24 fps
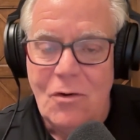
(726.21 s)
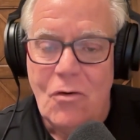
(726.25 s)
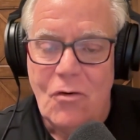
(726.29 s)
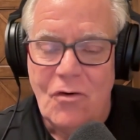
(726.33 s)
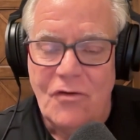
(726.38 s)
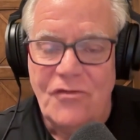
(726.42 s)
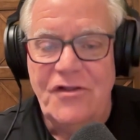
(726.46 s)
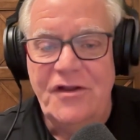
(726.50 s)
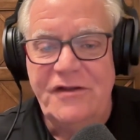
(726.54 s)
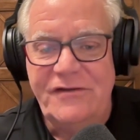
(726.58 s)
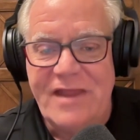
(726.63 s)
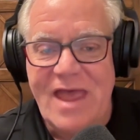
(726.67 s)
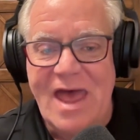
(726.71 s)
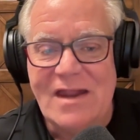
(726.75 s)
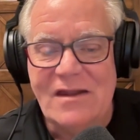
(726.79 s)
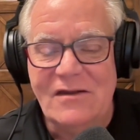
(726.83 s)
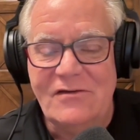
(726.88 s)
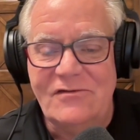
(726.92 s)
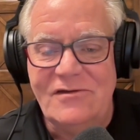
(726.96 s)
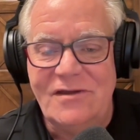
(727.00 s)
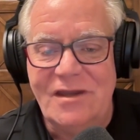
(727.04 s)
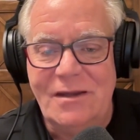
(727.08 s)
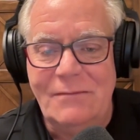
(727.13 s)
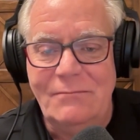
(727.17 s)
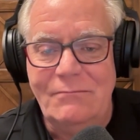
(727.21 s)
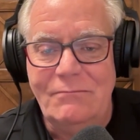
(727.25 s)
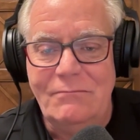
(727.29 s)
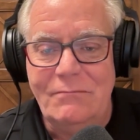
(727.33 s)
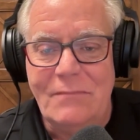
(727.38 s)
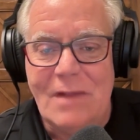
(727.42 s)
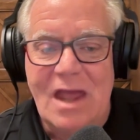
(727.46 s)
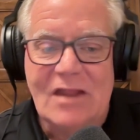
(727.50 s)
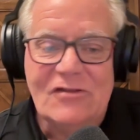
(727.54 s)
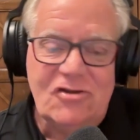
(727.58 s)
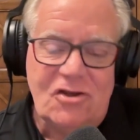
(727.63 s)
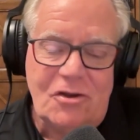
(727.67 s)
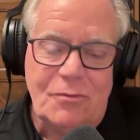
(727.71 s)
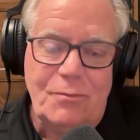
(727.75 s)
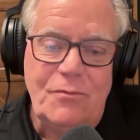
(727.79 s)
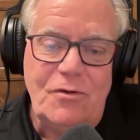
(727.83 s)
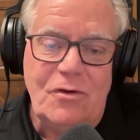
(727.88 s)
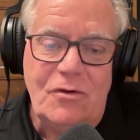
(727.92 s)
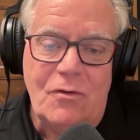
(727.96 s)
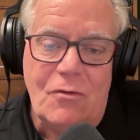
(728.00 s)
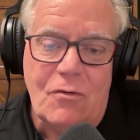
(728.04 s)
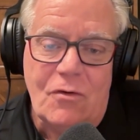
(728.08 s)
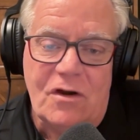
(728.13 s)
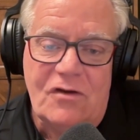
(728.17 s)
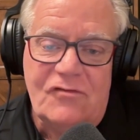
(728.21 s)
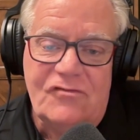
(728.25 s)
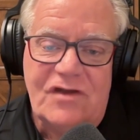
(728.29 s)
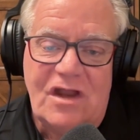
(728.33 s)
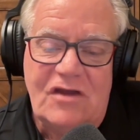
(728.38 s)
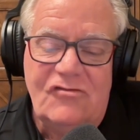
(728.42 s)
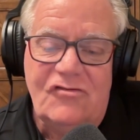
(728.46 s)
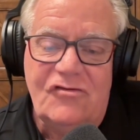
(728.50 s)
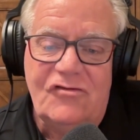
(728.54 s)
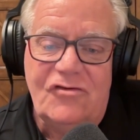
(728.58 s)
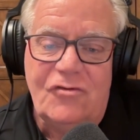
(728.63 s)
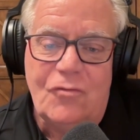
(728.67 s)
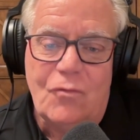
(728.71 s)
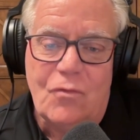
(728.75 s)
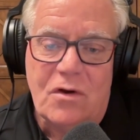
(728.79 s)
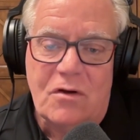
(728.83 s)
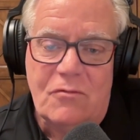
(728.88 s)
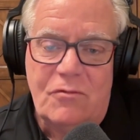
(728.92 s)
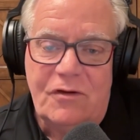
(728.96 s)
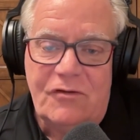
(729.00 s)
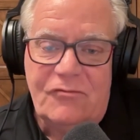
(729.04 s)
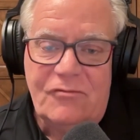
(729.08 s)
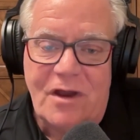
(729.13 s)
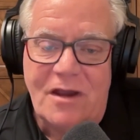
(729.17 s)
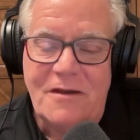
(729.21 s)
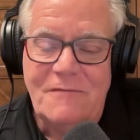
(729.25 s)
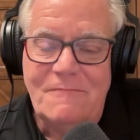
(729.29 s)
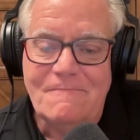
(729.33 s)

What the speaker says: or the data team at the community organizations you work with, right?